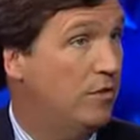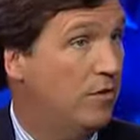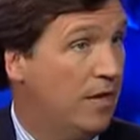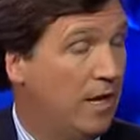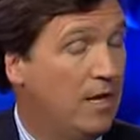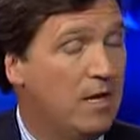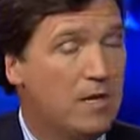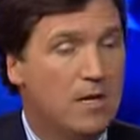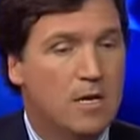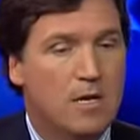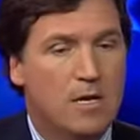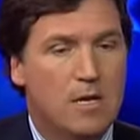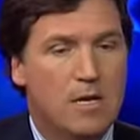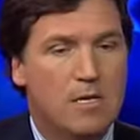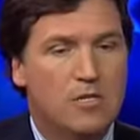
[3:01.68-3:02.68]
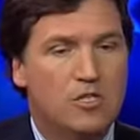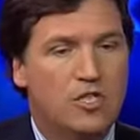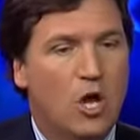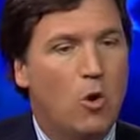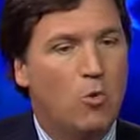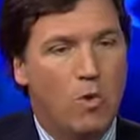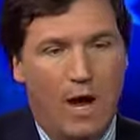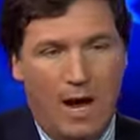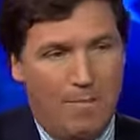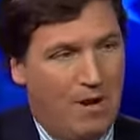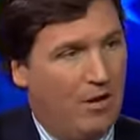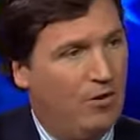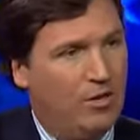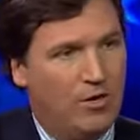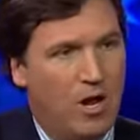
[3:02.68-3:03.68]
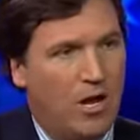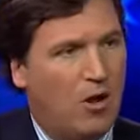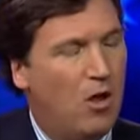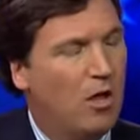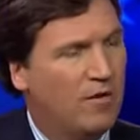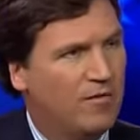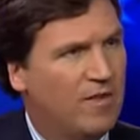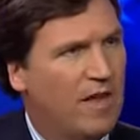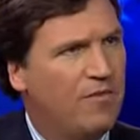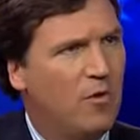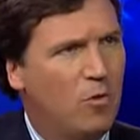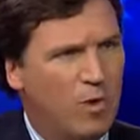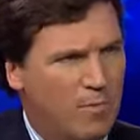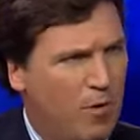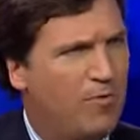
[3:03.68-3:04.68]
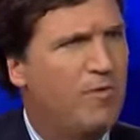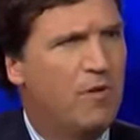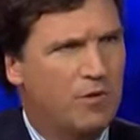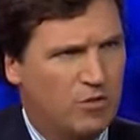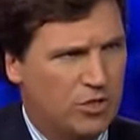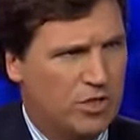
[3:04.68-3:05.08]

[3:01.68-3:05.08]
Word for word: Okay. So apparently you're not calling for that, though we both know you're